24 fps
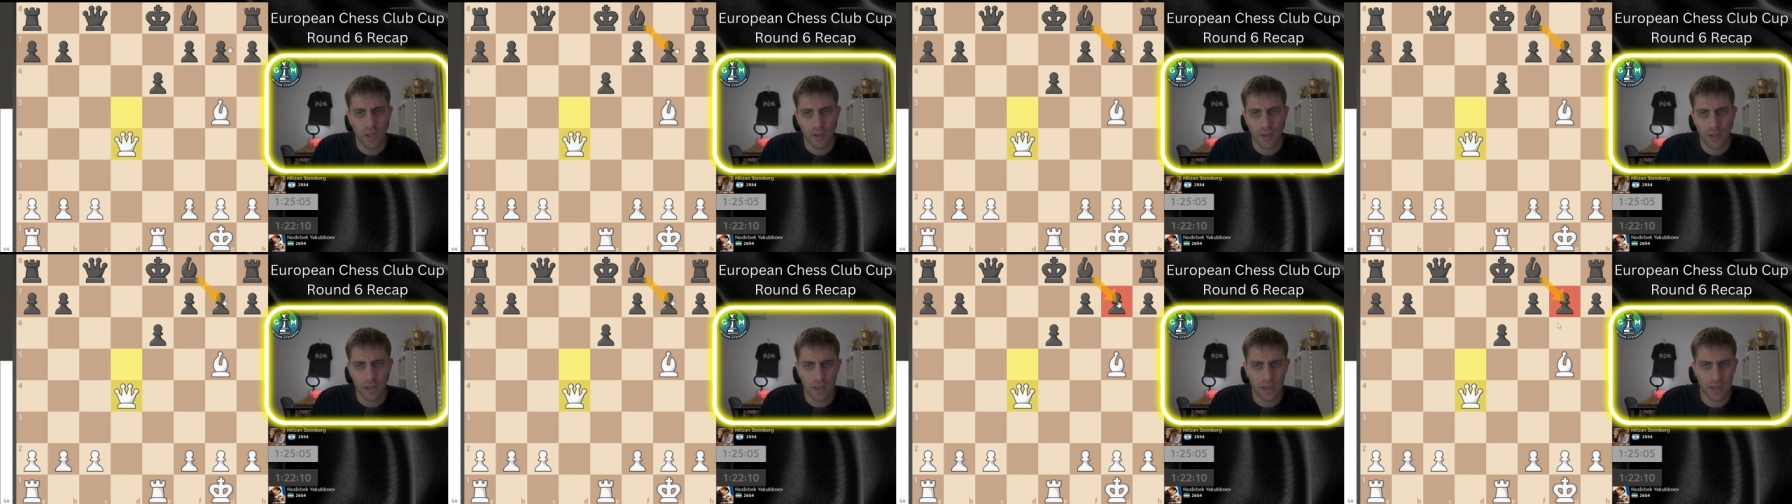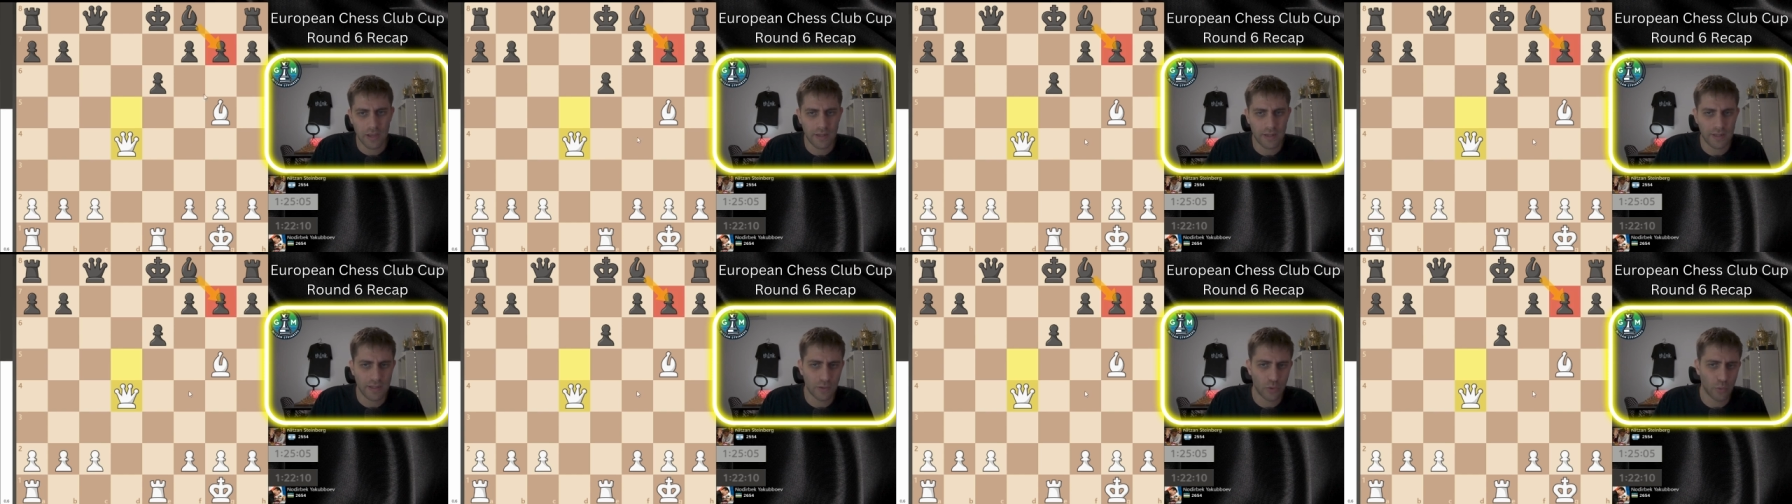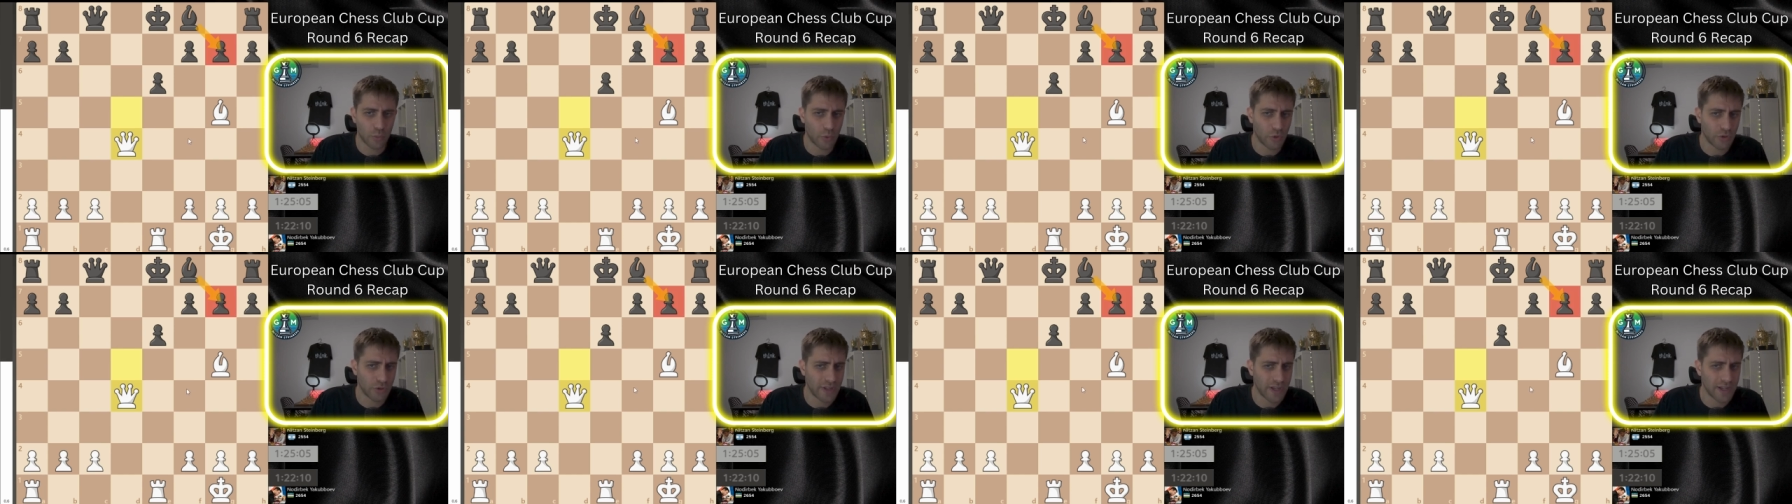uh, need to
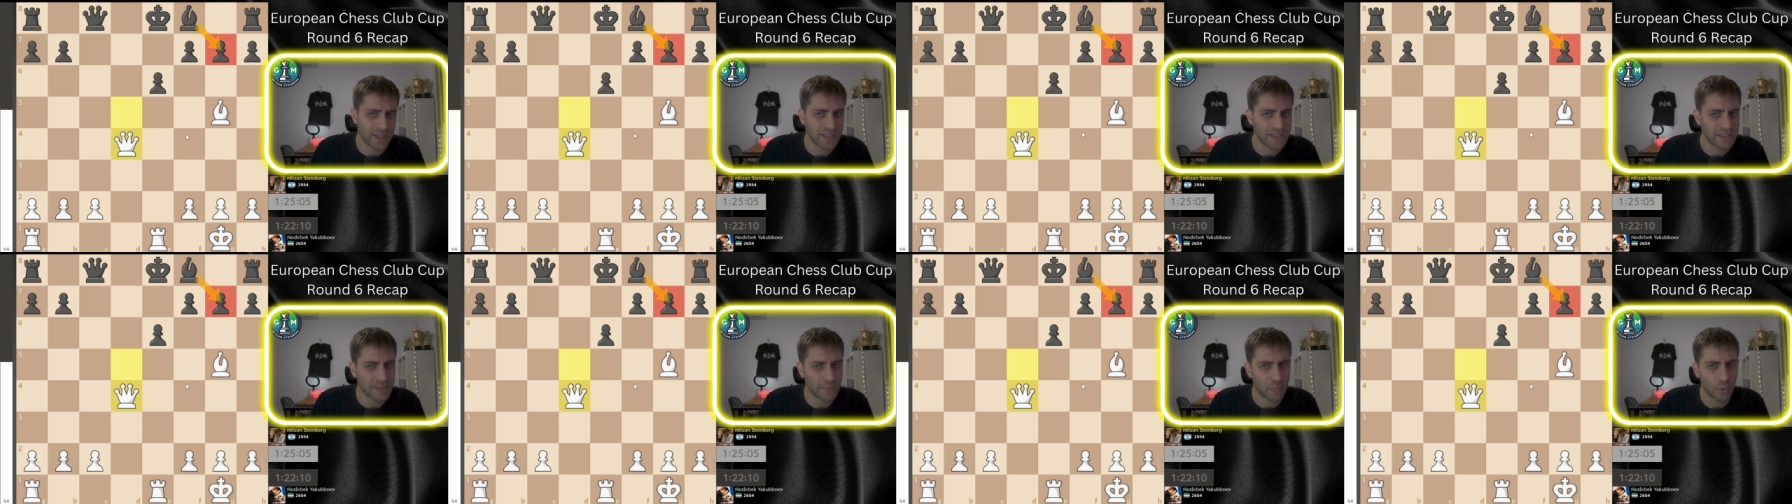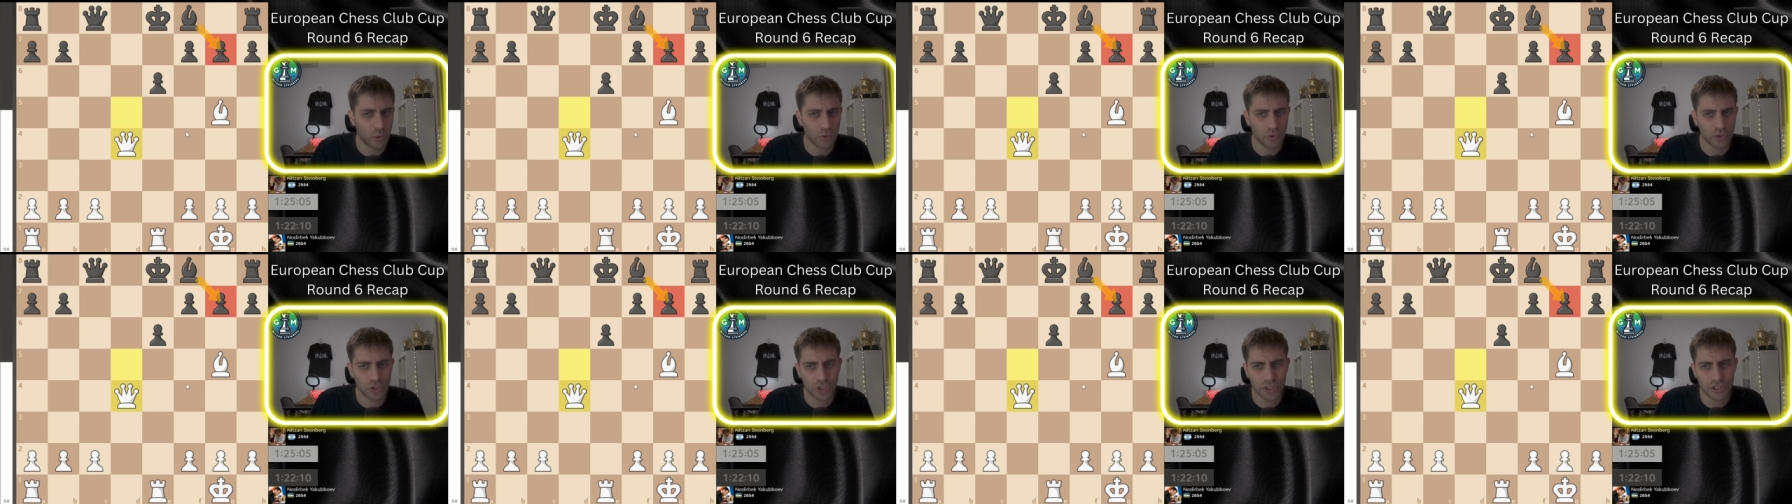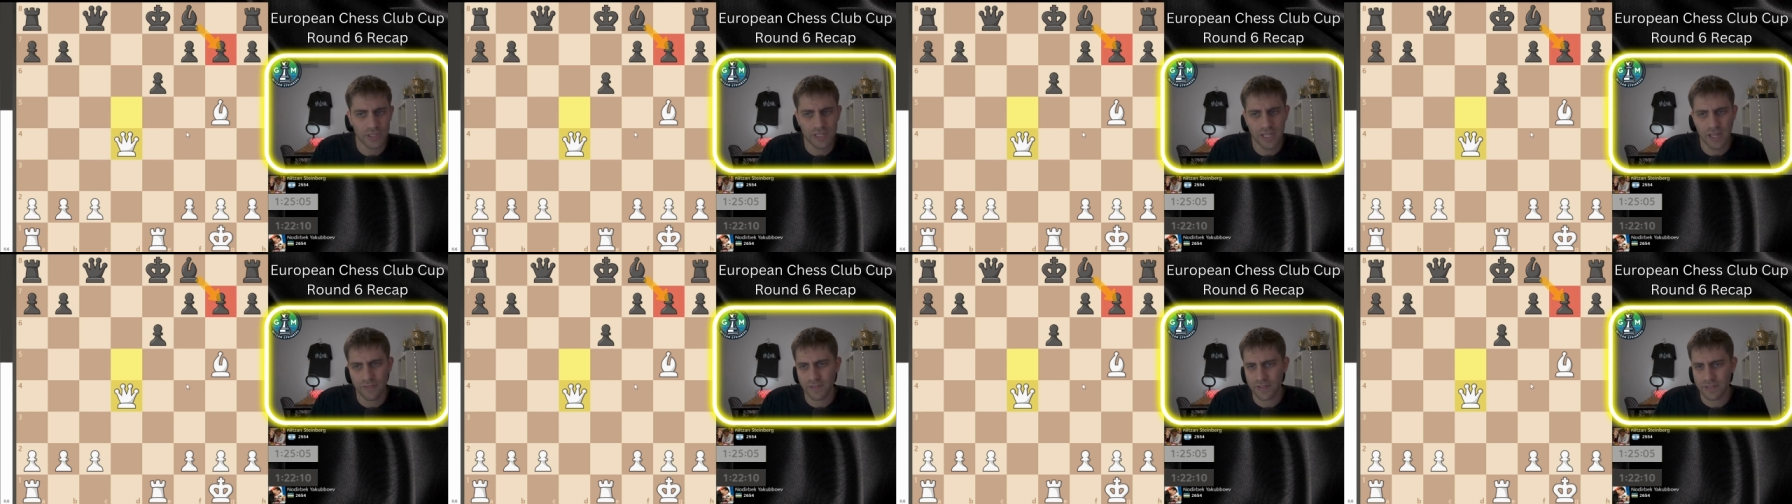protect this pawn on
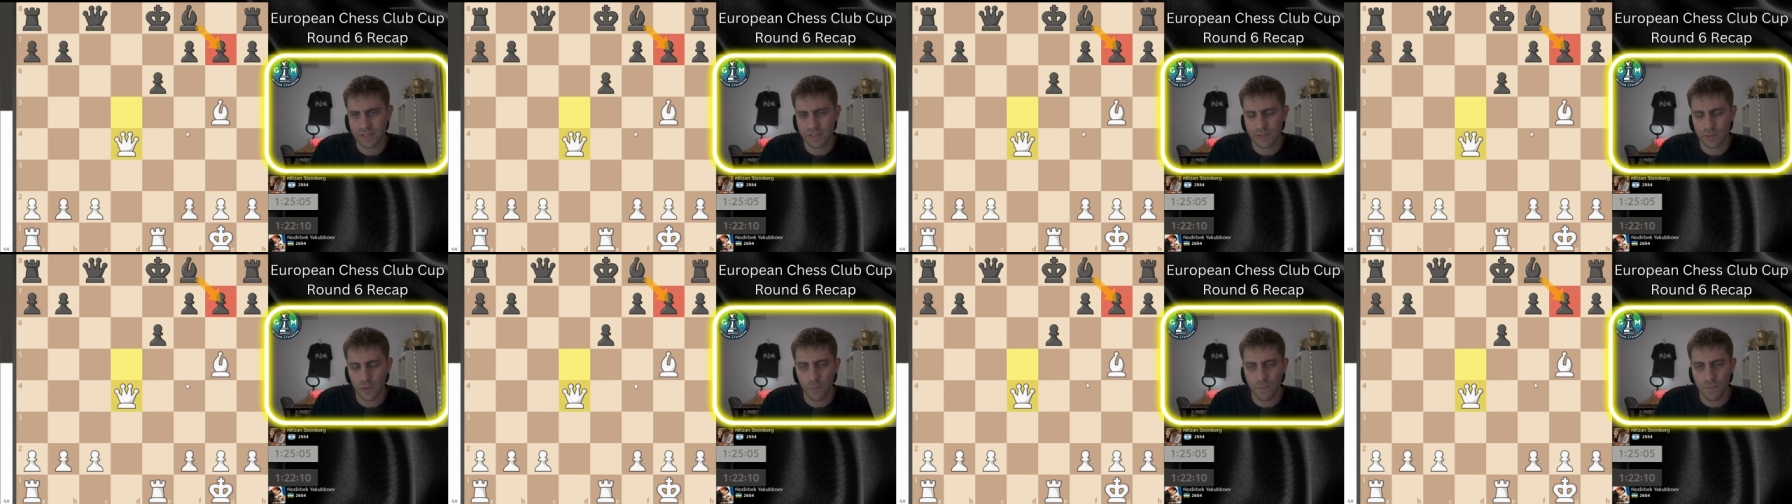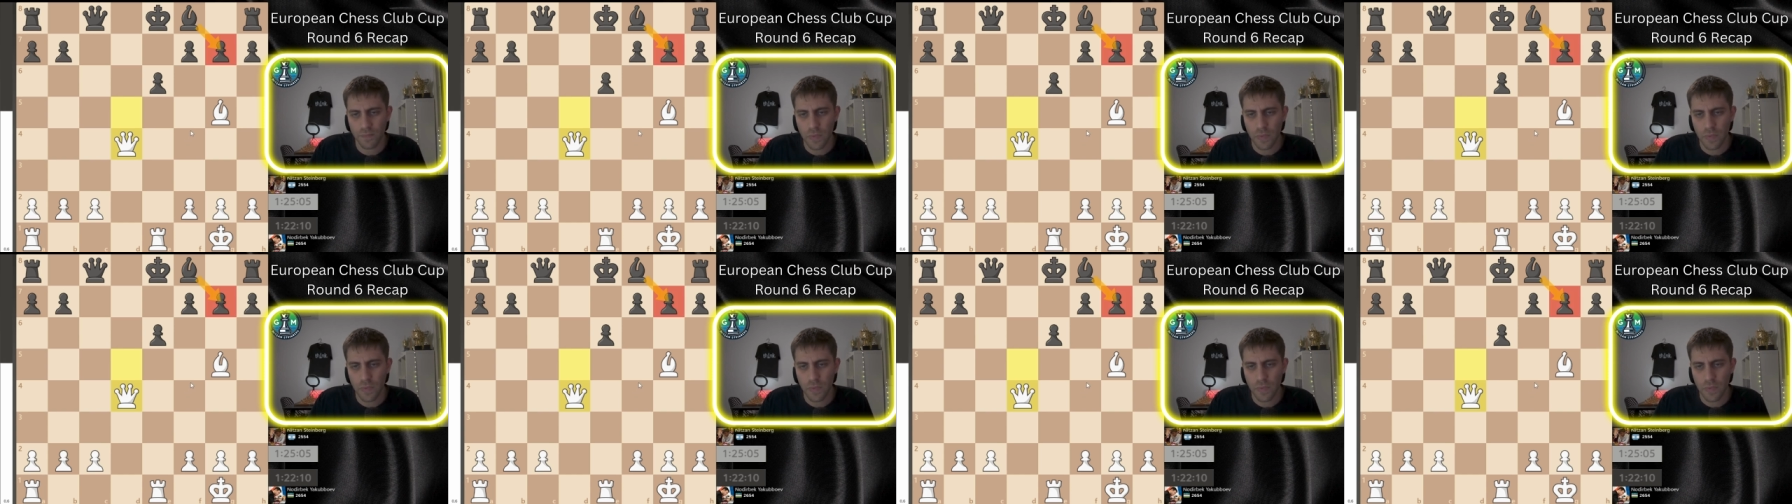g7 so